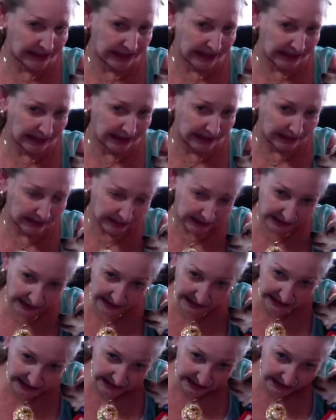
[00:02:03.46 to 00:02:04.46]
Yeah,
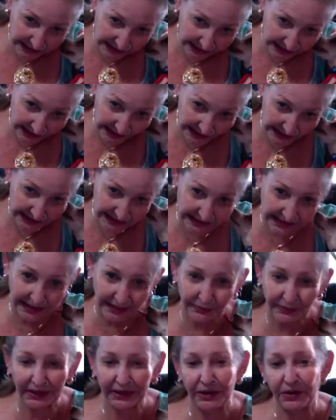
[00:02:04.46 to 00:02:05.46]
kiss. There
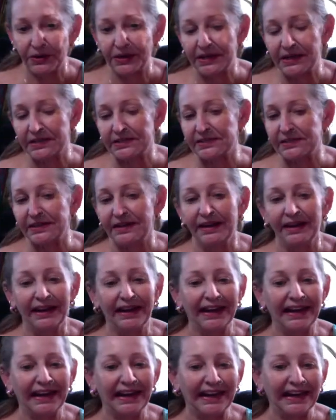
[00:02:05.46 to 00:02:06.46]
we go, kiss.
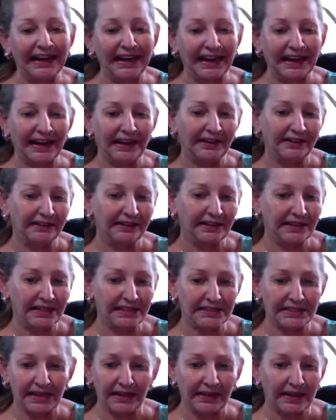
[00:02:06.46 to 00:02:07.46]
Yeah,
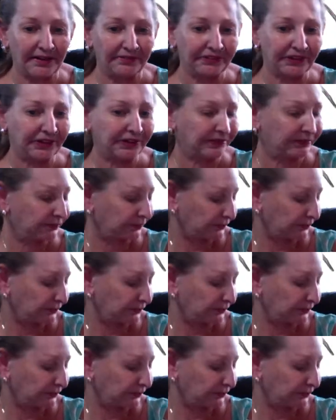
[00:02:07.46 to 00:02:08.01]
he's a lover.